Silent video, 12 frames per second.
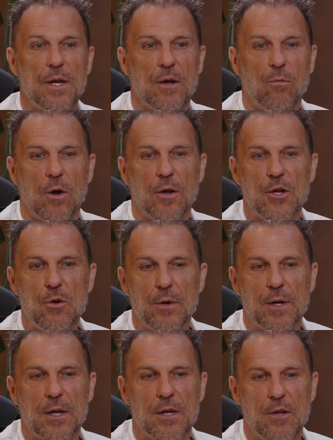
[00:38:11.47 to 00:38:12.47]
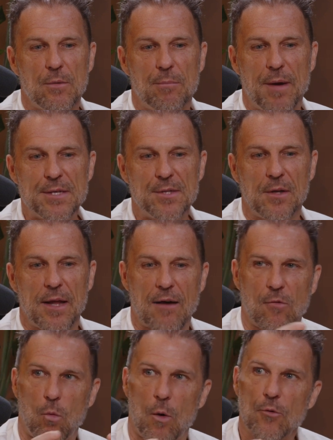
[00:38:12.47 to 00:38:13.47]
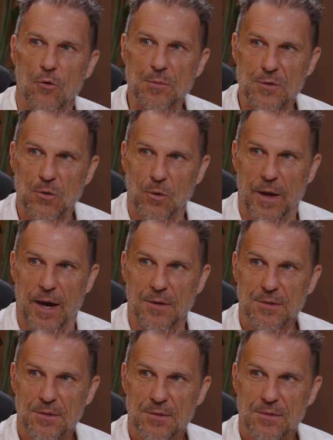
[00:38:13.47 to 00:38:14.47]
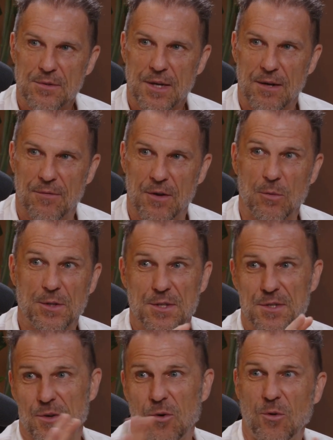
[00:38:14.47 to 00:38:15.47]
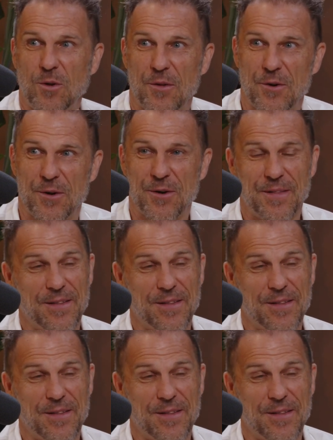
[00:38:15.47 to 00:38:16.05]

Well, you would basically have a one-room schoolhouse kind of thing, which is a whole other.